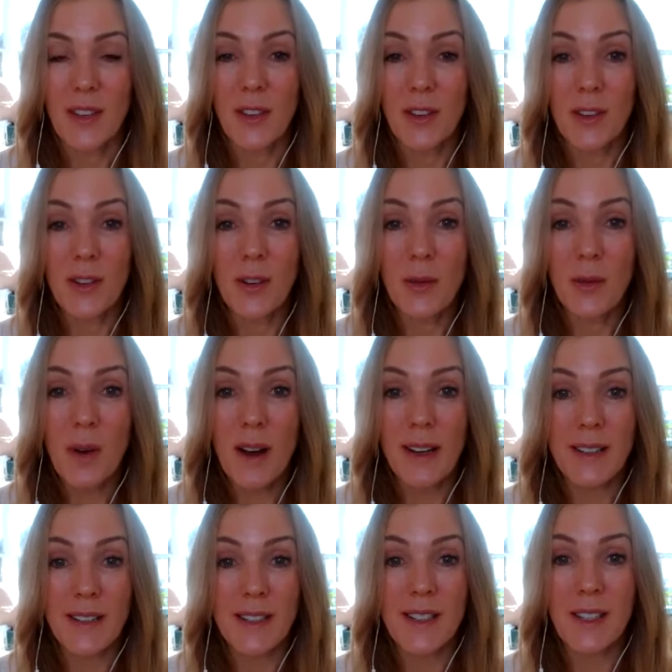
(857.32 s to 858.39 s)
the
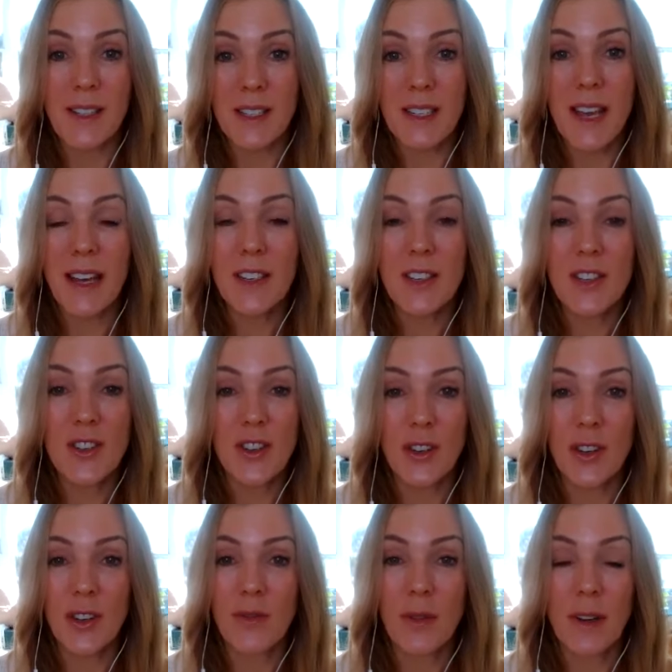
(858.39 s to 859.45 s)
nuance, the
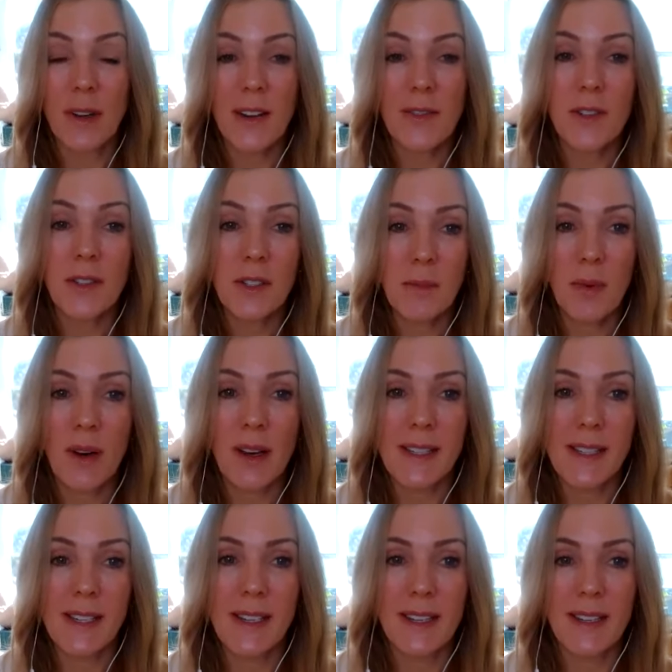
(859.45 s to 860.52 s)
texture of whatever's
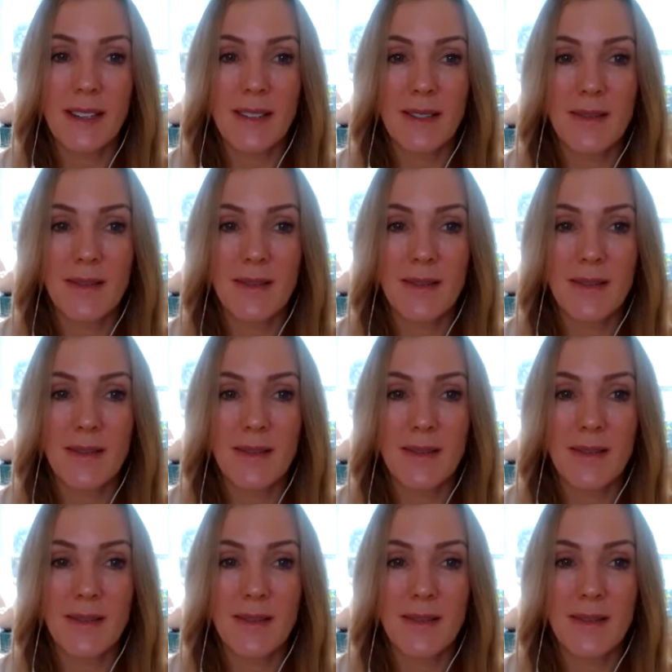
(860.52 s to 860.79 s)
present.